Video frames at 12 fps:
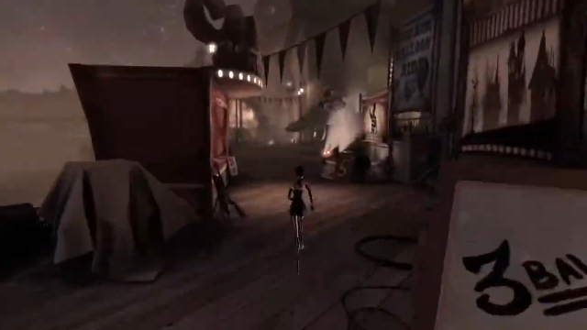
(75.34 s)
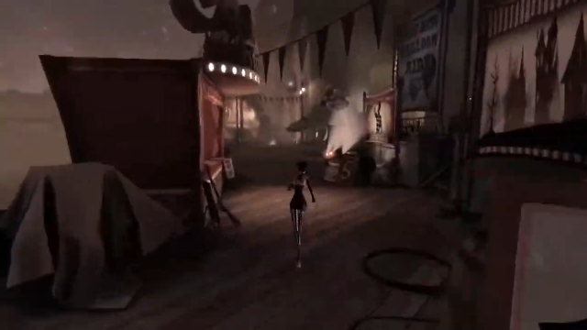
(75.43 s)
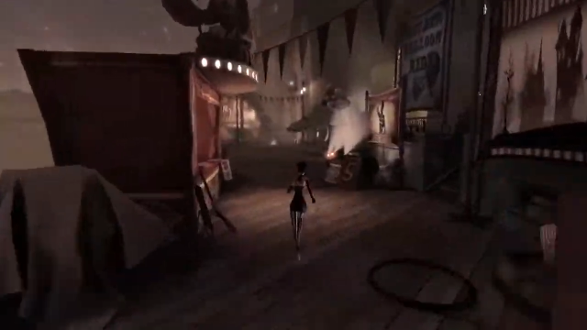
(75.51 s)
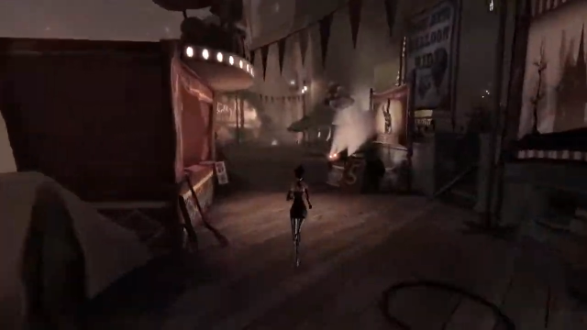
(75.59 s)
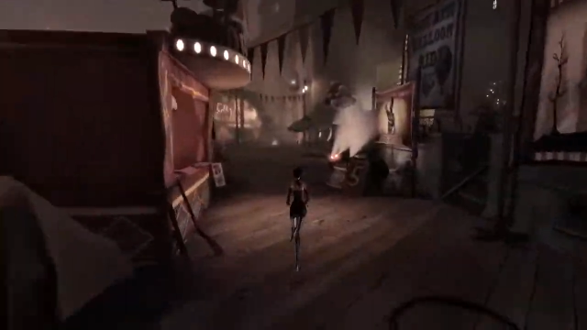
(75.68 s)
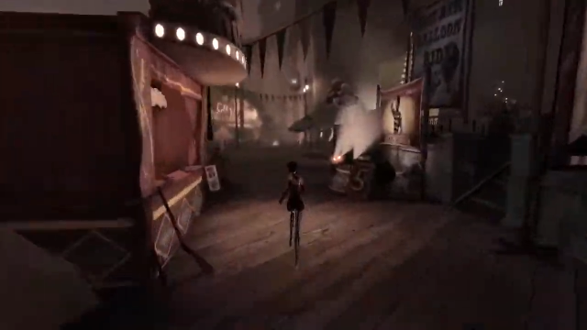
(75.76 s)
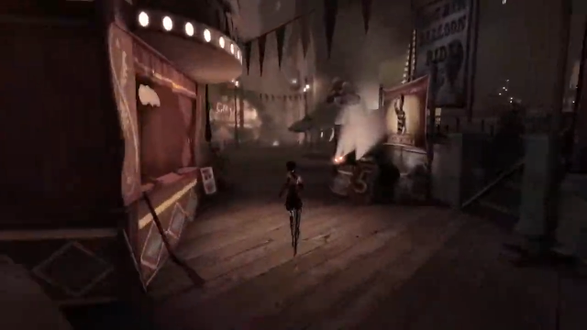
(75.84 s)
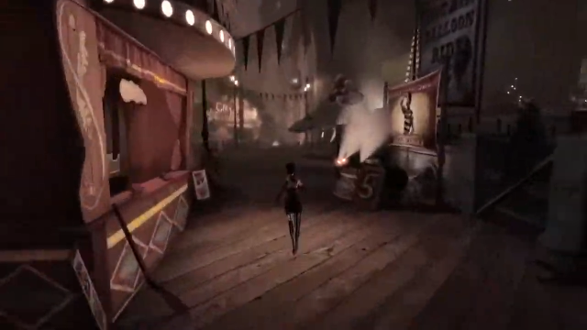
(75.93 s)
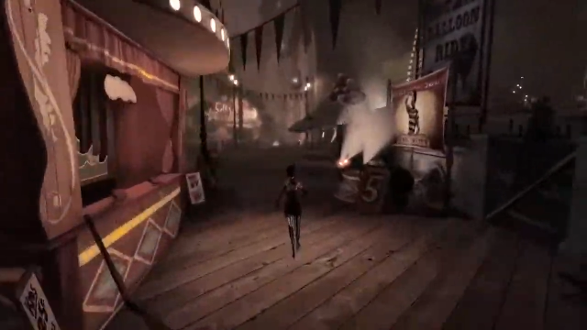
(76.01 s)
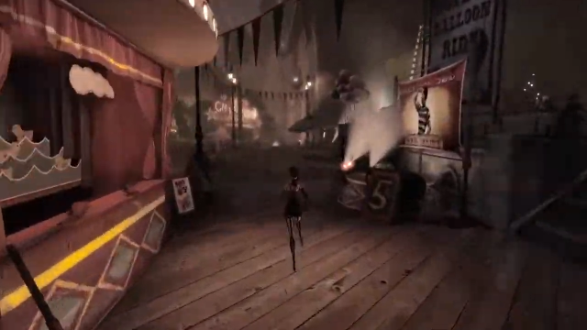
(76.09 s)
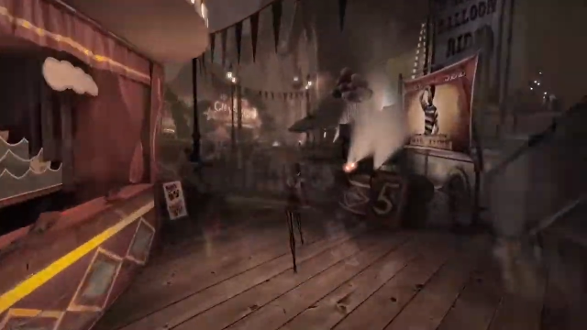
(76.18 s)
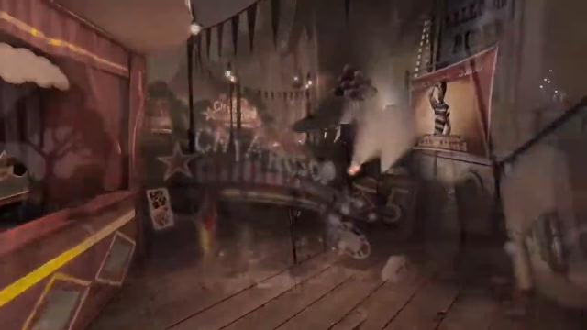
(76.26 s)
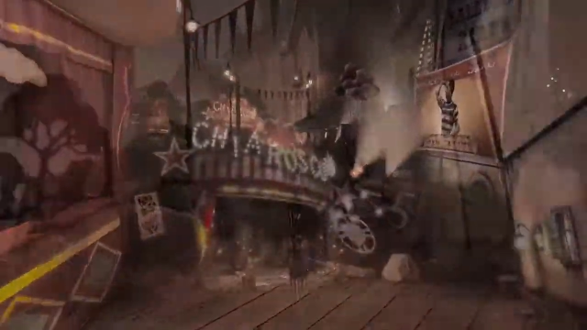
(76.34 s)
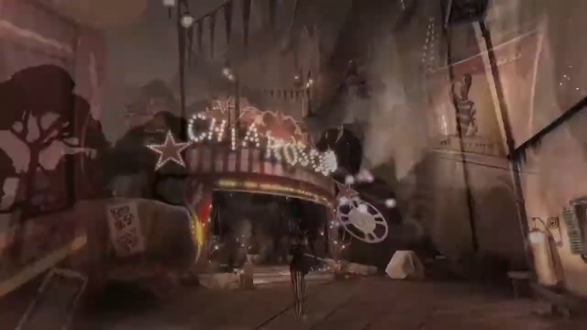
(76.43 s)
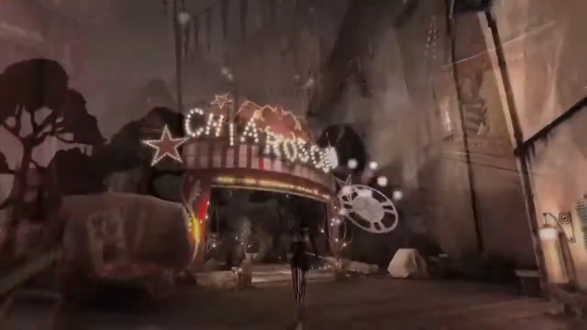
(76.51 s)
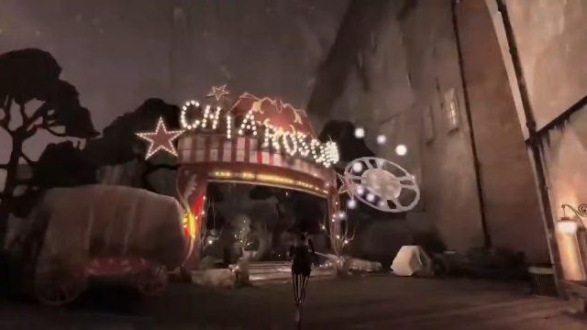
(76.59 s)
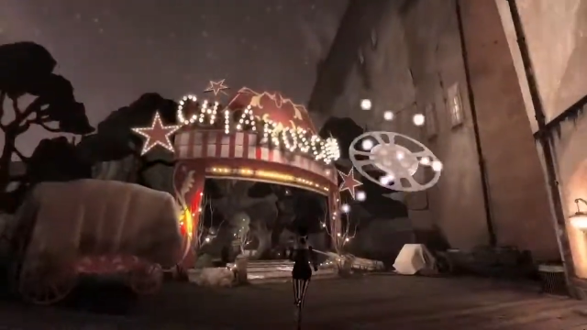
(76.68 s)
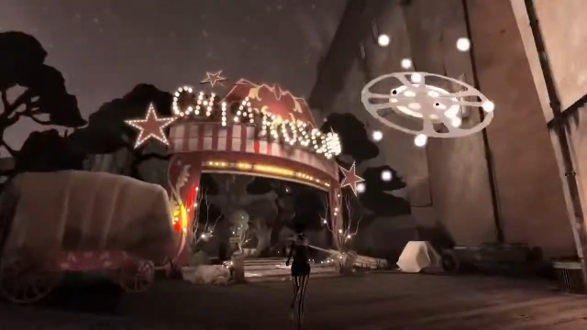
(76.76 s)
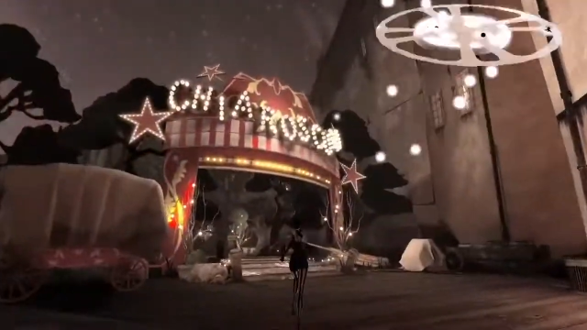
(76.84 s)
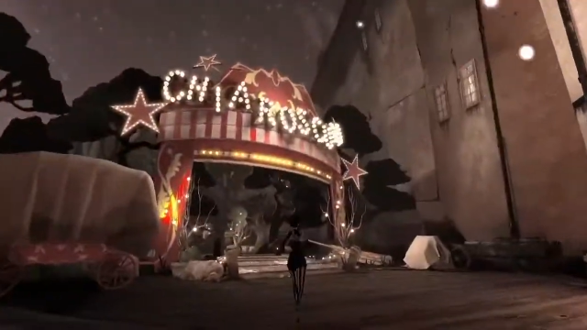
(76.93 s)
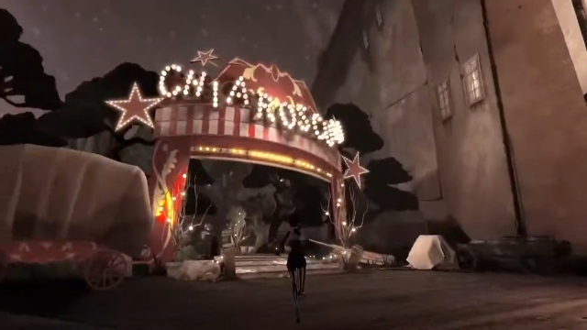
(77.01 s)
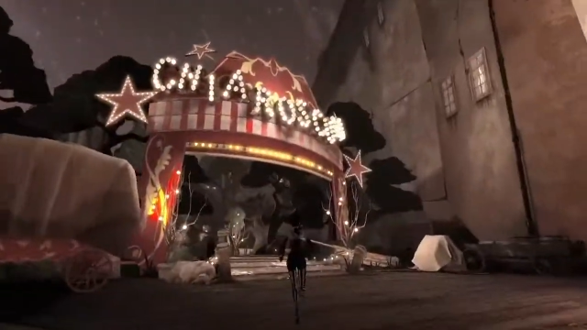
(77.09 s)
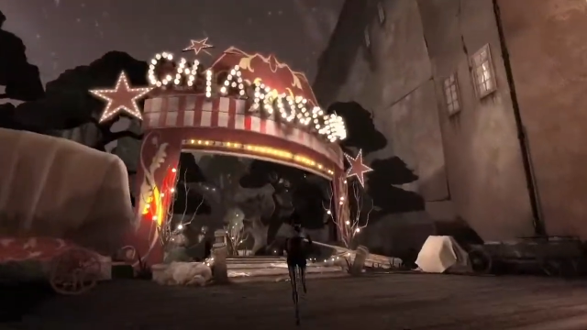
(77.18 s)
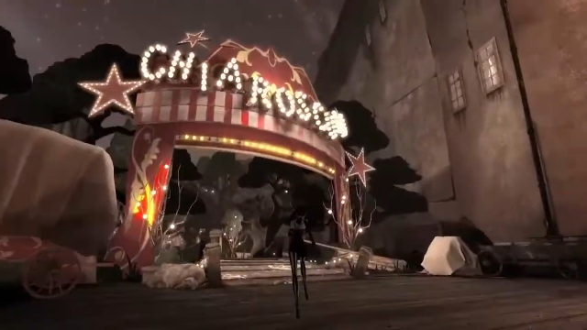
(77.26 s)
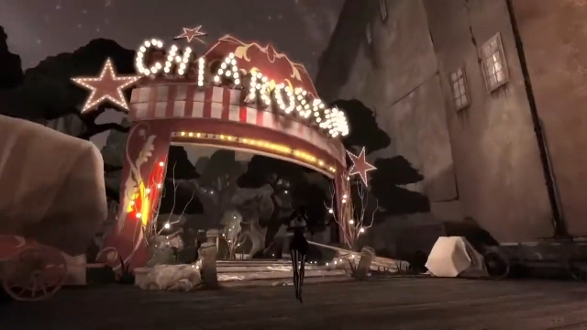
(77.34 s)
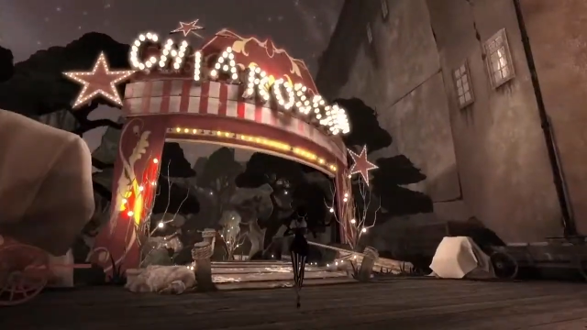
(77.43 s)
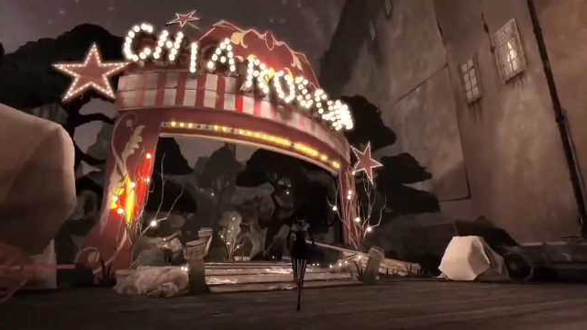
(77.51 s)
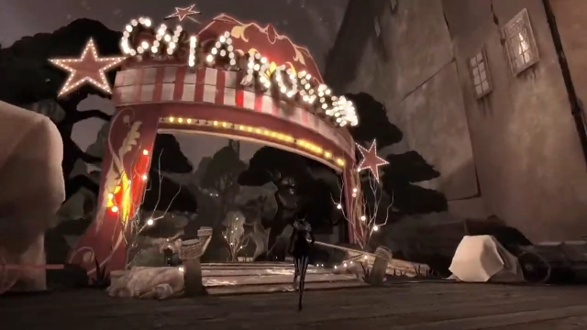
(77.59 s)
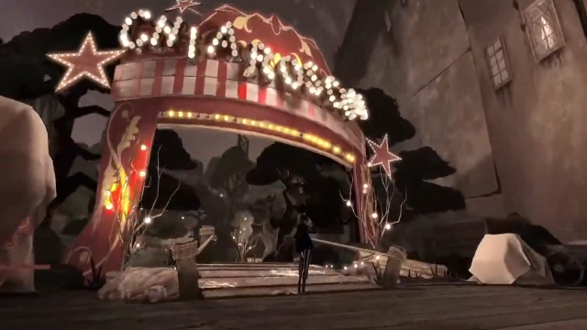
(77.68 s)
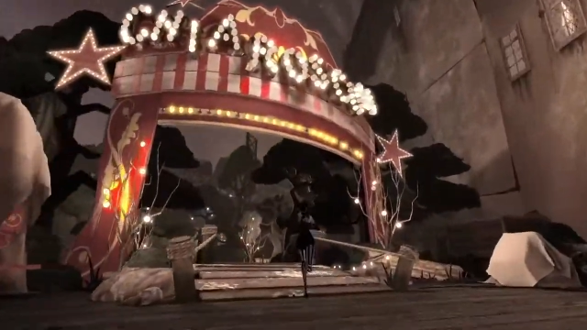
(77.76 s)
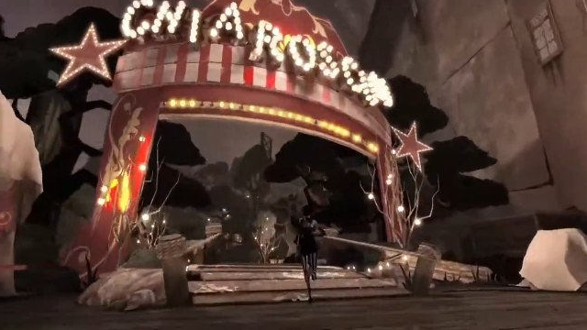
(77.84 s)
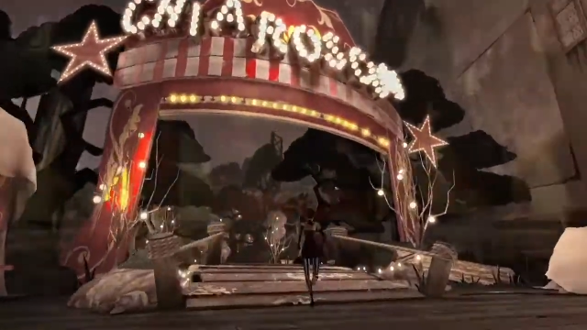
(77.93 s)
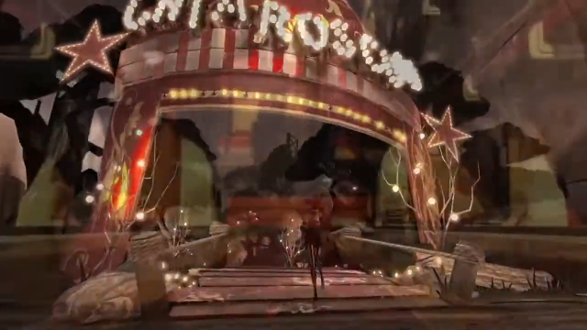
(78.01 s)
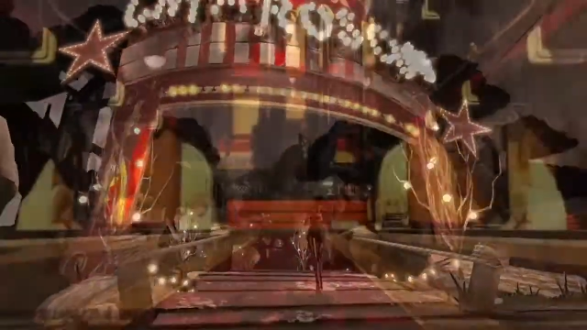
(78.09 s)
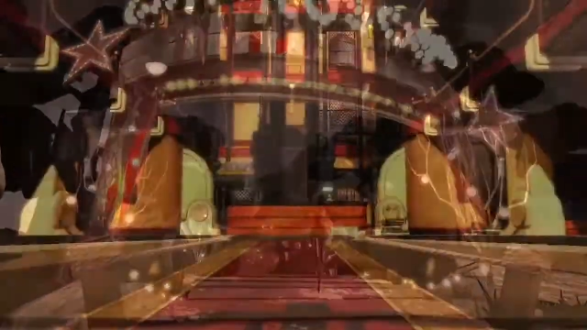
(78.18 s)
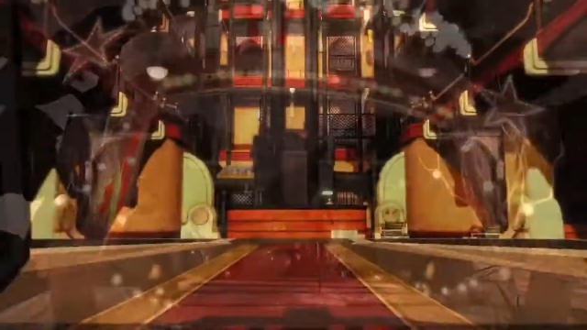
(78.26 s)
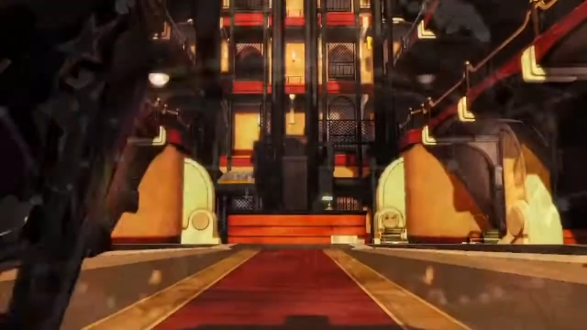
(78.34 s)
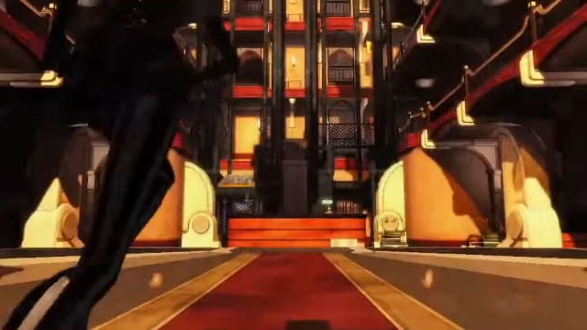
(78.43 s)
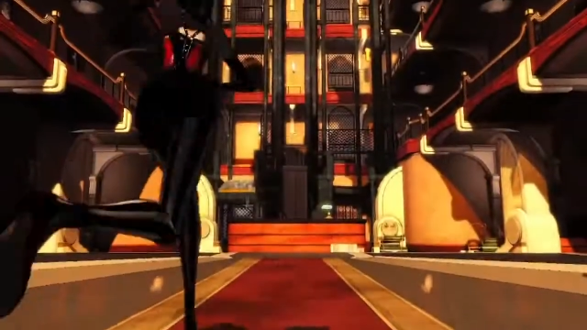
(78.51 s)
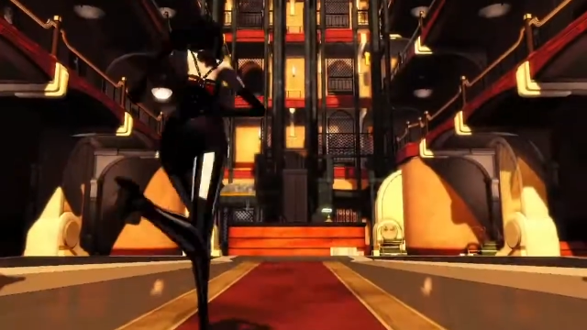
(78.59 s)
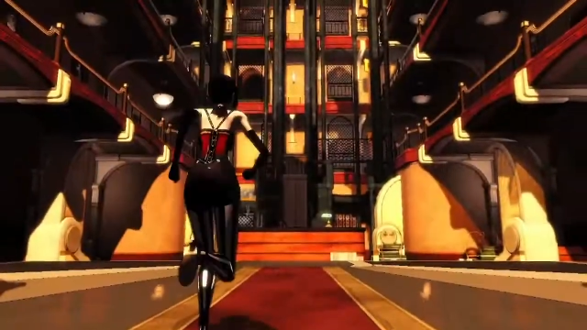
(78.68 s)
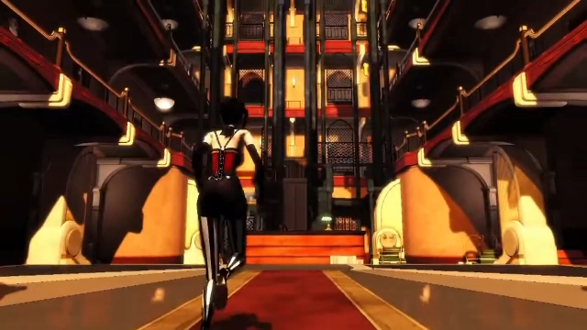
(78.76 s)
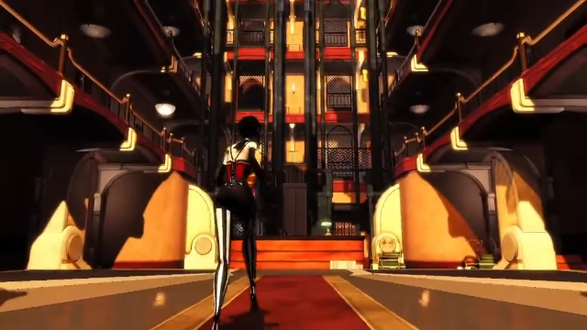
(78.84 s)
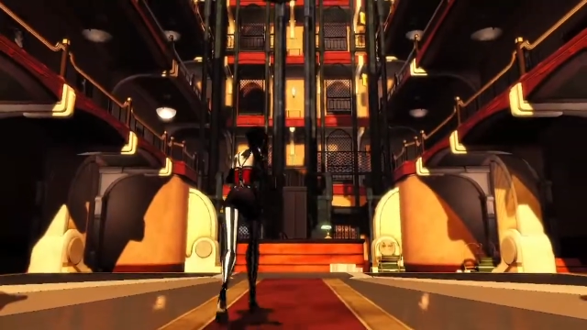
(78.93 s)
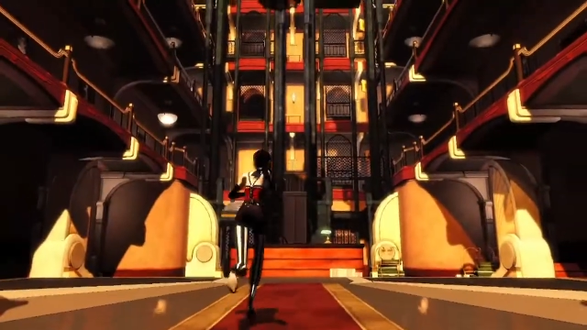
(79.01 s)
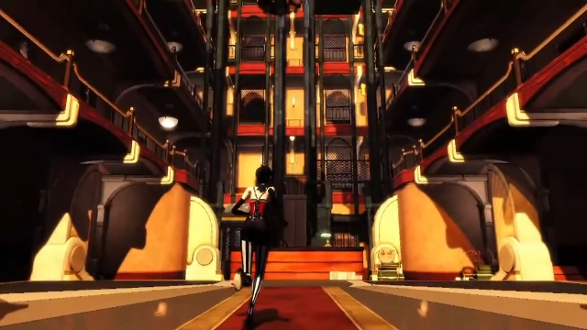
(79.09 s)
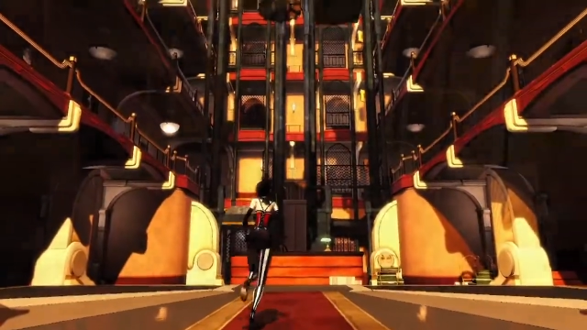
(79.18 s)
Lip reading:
Nobody's mouth can be seen.